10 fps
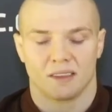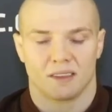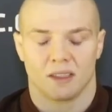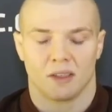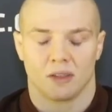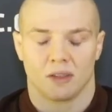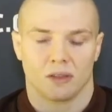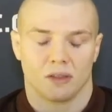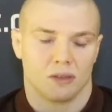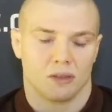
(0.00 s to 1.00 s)

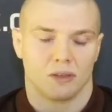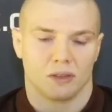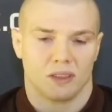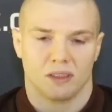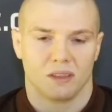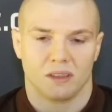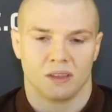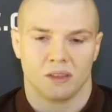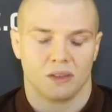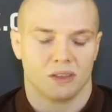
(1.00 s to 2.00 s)
So, you
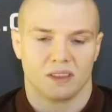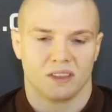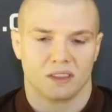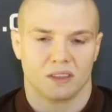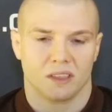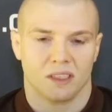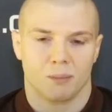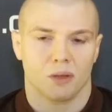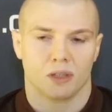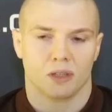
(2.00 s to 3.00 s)
know, it's just they're
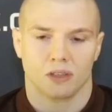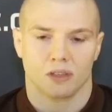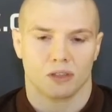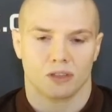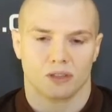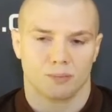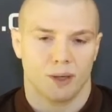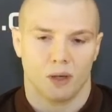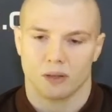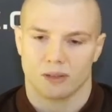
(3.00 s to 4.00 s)
both orthodox,
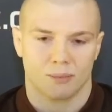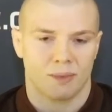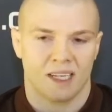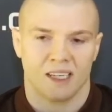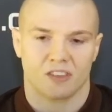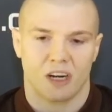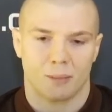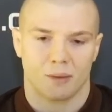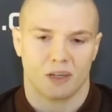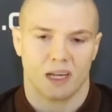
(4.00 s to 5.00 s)
both mainly
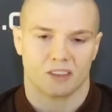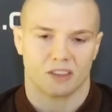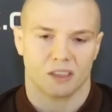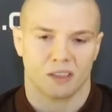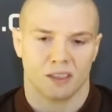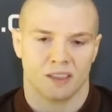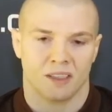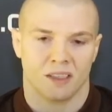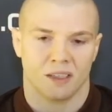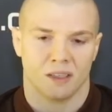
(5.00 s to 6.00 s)
grappler actually,
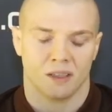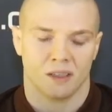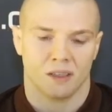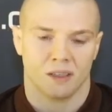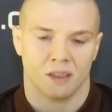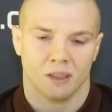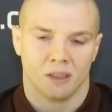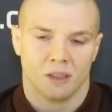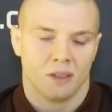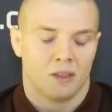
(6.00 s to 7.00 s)
and.
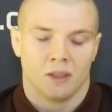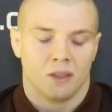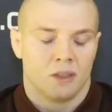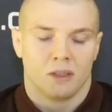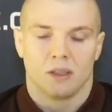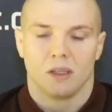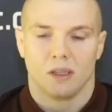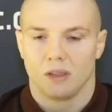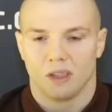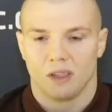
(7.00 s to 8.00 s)

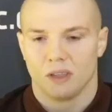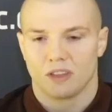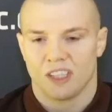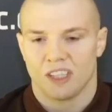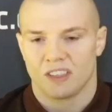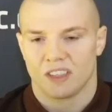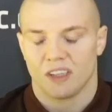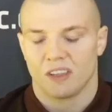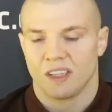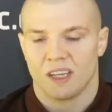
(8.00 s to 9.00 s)
Little changes
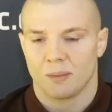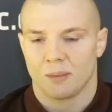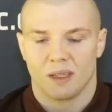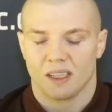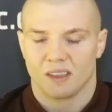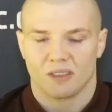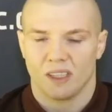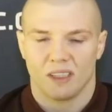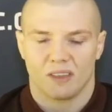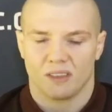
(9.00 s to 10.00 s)
here and there, but like
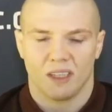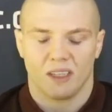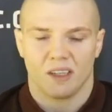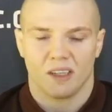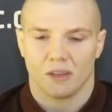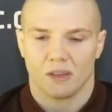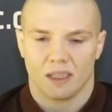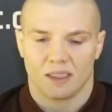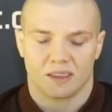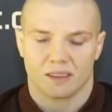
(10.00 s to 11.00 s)
really, really little.
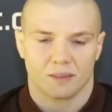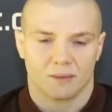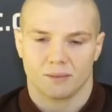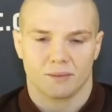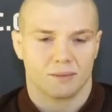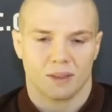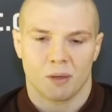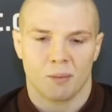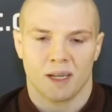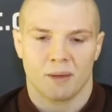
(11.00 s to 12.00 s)
Like the
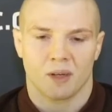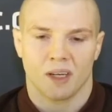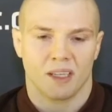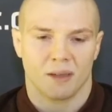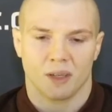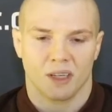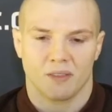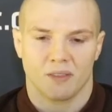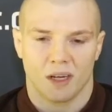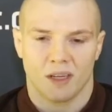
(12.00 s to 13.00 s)
moment I'm ready
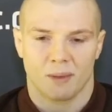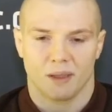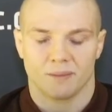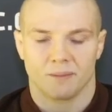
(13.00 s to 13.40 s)
for anybody.